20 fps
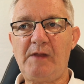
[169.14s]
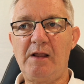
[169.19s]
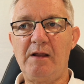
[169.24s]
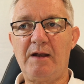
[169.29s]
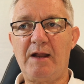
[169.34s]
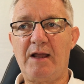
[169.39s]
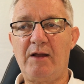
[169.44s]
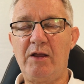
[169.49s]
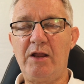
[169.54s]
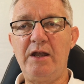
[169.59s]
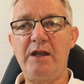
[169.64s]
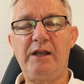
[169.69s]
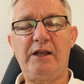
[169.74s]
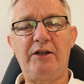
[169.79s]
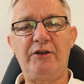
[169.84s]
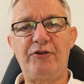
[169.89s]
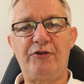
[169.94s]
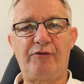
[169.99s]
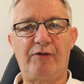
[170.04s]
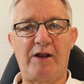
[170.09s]
Now, in the
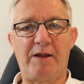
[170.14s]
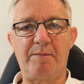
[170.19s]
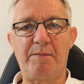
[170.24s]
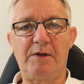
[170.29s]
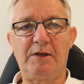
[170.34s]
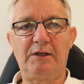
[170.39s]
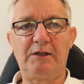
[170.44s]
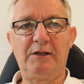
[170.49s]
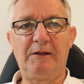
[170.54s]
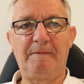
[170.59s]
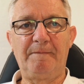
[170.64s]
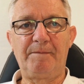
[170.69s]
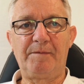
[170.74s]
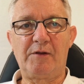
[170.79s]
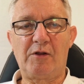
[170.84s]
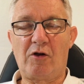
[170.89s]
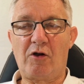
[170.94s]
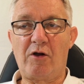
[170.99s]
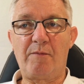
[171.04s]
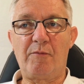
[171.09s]
interim,
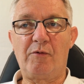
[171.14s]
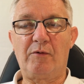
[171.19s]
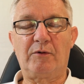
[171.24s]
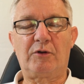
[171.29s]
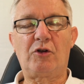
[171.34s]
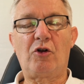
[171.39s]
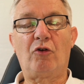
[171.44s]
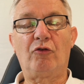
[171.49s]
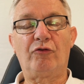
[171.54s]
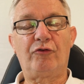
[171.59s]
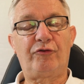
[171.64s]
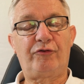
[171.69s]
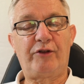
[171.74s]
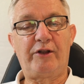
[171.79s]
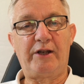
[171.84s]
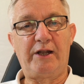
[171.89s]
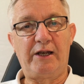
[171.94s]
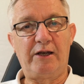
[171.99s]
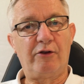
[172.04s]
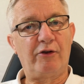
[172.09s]
I'm
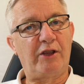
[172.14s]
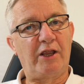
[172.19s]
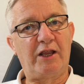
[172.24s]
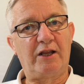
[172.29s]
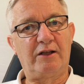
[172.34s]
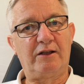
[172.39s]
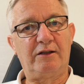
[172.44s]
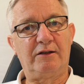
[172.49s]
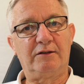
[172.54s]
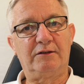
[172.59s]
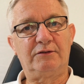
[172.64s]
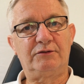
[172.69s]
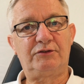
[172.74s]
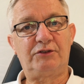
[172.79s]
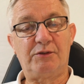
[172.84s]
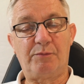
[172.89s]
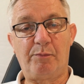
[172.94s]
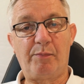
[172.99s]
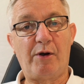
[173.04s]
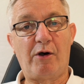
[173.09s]
constantly looking
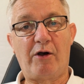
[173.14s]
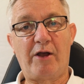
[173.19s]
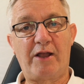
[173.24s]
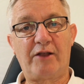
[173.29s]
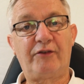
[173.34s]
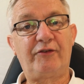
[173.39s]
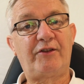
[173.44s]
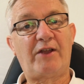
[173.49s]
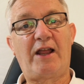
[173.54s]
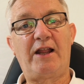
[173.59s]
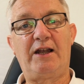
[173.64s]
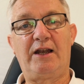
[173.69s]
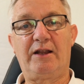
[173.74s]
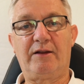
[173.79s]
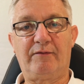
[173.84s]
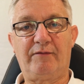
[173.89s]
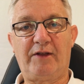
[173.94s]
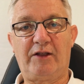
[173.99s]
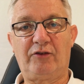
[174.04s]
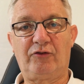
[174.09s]
to buy a
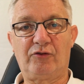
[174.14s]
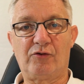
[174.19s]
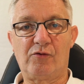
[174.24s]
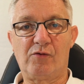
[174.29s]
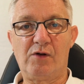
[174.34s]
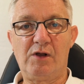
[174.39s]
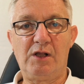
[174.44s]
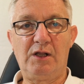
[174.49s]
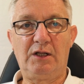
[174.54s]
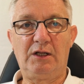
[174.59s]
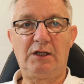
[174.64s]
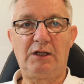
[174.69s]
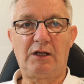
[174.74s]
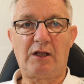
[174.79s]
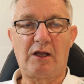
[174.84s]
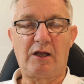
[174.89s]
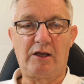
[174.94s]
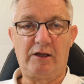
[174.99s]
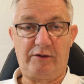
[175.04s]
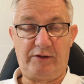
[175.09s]
sailing vessel.
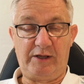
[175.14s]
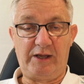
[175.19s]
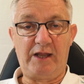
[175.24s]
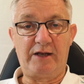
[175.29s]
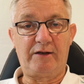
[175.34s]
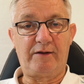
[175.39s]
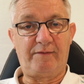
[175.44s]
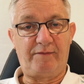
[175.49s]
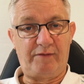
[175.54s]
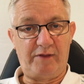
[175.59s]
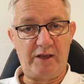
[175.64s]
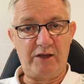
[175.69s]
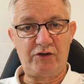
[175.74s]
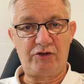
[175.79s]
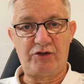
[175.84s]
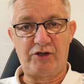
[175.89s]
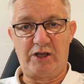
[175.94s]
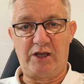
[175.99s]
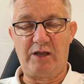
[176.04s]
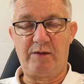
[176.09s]
At the end of
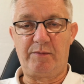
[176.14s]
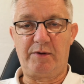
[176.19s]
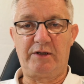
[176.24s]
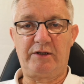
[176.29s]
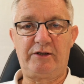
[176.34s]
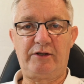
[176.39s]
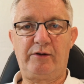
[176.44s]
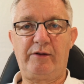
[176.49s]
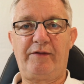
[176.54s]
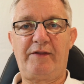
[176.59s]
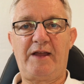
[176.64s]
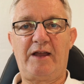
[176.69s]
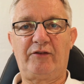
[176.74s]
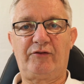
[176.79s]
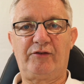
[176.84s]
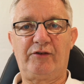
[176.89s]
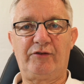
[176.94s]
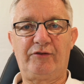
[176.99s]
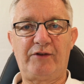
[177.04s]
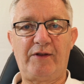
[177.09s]
this year, being
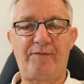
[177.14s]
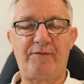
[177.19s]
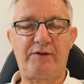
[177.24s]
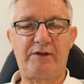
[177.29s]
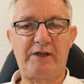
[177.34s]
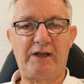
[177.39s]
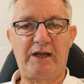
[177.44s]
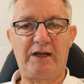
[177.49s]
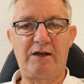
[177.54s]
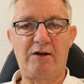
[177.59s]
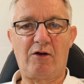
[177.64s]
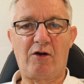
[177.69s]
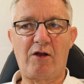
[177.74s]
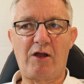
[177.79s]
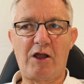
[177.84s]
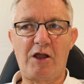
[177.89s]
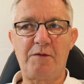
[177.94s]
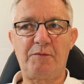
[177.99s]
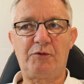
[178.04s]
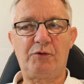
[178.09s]
2017, I
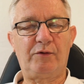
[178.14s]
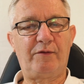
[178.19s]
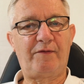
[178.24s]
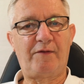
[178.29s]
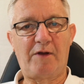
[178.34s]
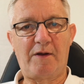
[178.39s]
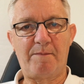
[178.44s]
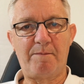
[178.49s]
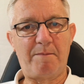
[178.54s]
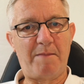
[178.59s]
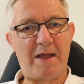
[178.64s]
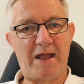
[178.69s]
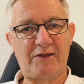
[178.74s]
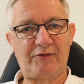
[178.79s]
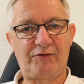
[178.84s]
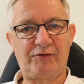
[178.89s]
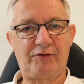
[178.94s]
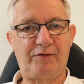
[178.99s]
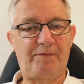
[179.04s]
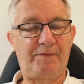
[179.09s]
hope to have
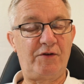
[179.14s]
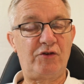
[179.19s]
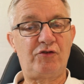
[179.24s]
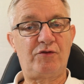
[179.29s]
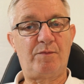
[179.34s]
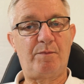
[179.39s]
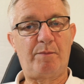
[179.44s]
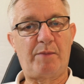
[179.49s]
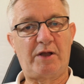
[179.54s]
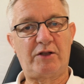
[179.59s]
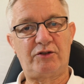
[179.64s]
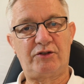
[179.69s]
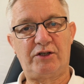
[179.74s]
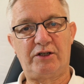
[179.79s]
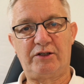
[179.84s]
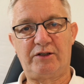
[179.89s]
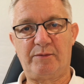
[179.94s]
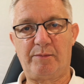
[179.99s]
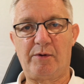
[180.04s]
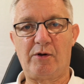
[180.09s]
amassed sufficient
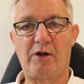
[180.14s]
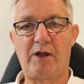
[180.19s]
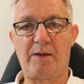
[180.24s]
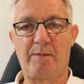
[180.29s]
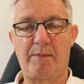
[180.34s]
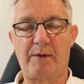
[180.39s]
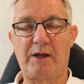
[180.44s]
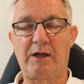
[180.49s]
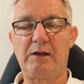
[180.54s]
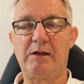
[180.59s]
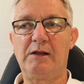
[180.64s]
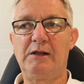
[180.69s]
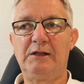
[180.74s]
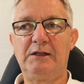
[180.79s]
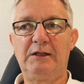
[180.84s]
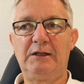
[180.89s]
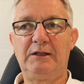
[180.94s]
budget to buy a boat.